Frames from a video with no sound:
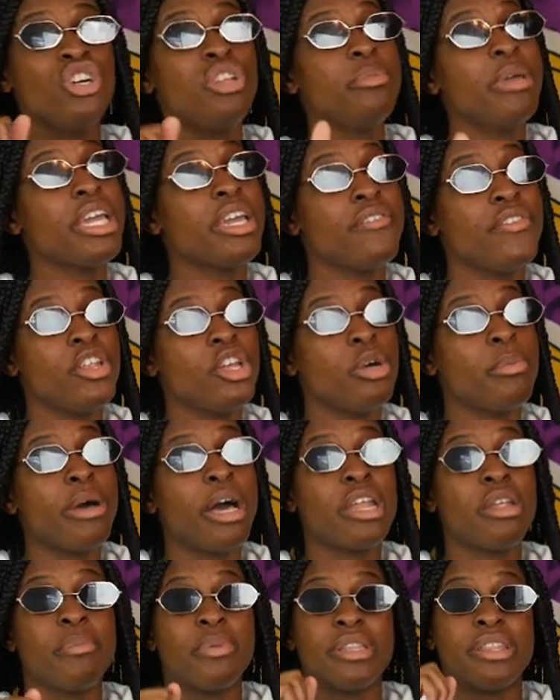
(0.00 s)
Couldn't make a video
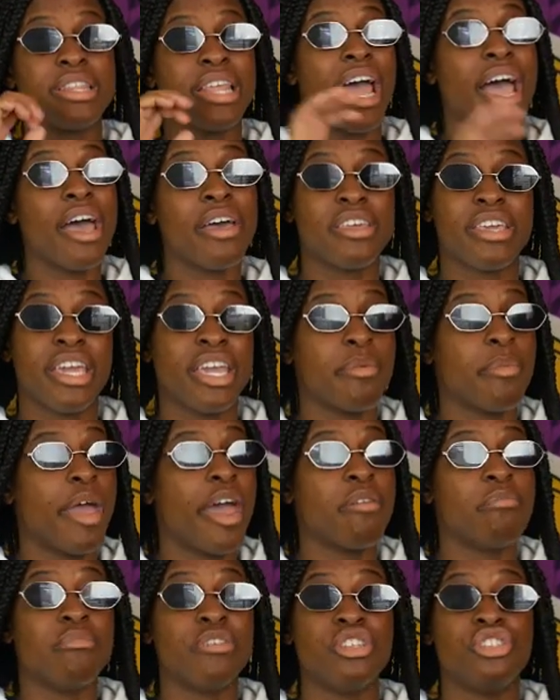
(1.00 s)
about it, but that game
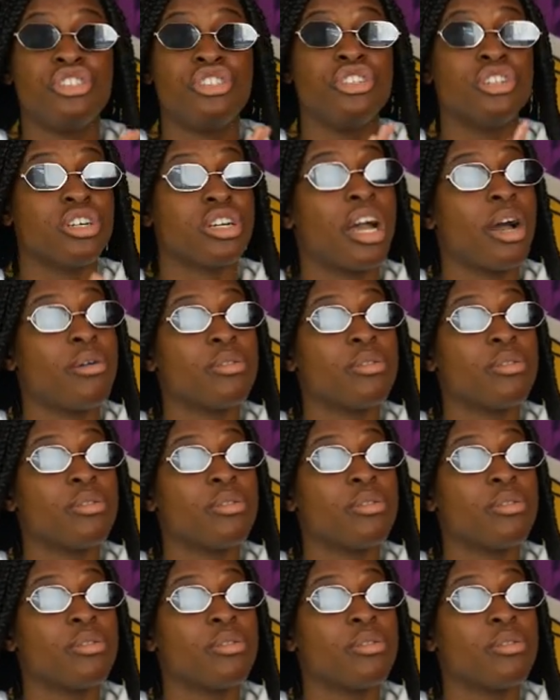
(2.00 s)
had me shook.